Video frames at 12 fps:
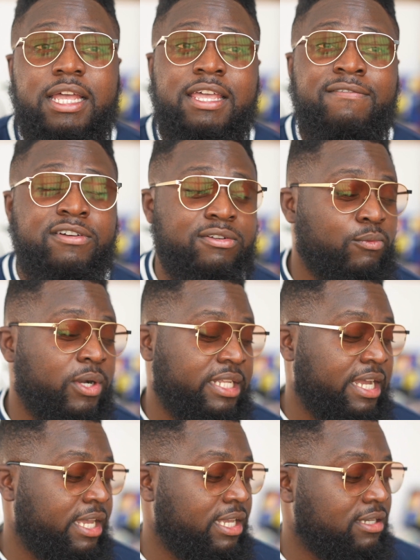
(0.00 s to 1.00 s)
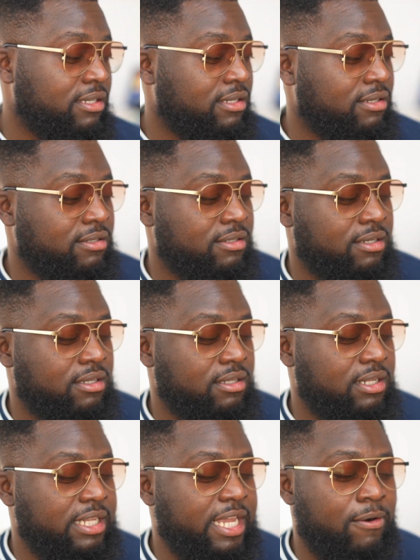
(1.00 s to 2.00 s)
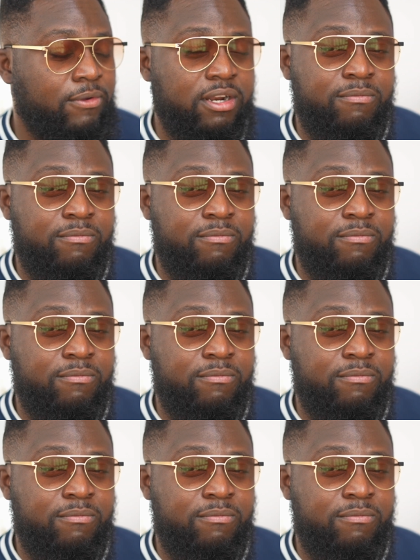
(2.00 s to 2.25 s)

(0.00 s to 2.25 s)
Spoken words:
Even when I get rid